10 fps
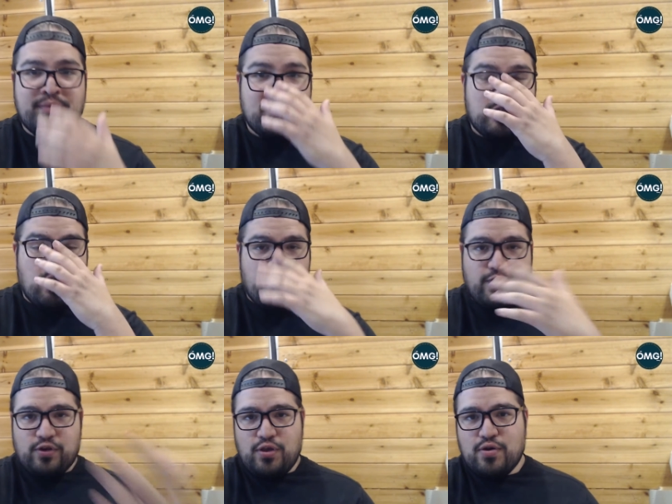So
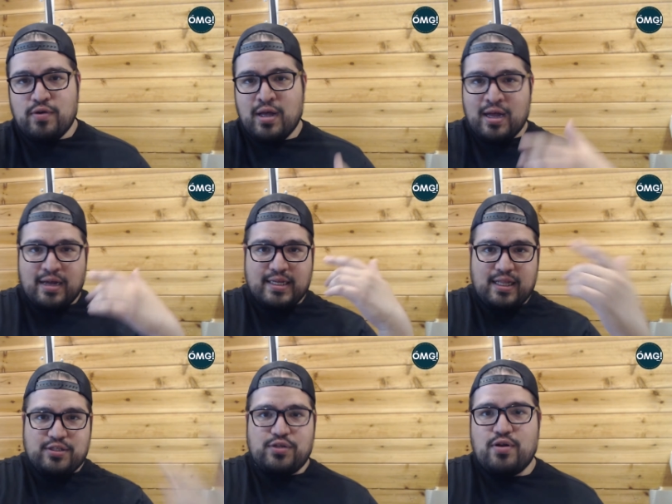for you, that
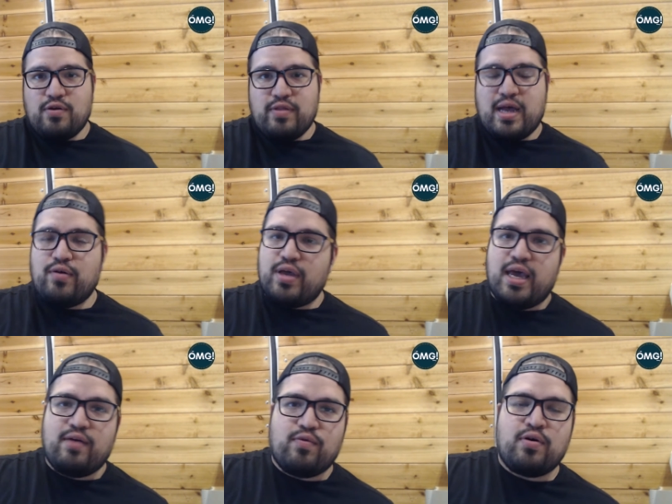lets you know that,
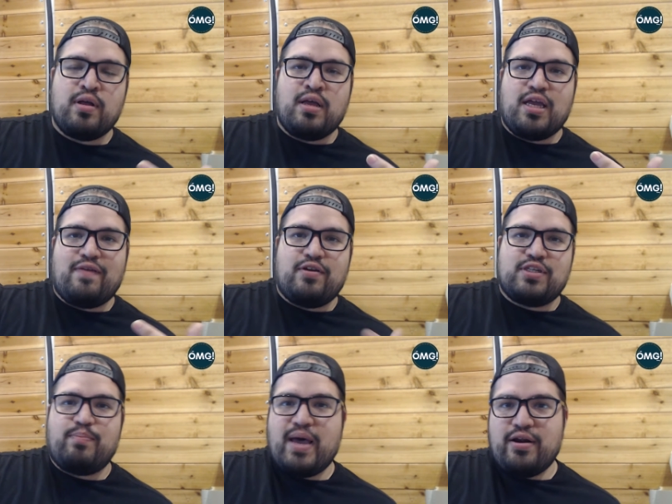okay, well, if there's
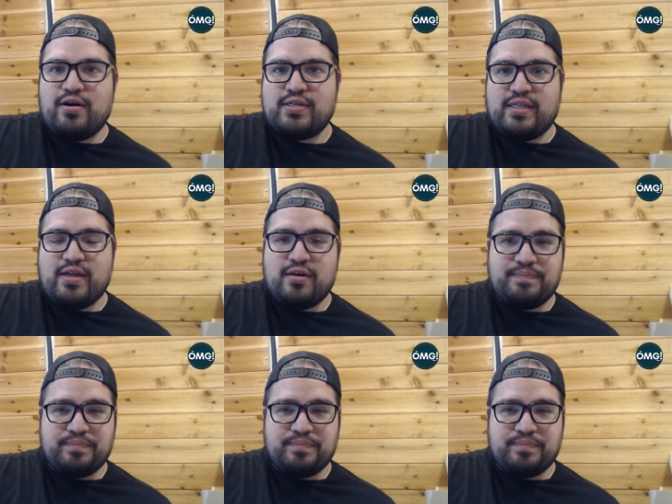competitors in there,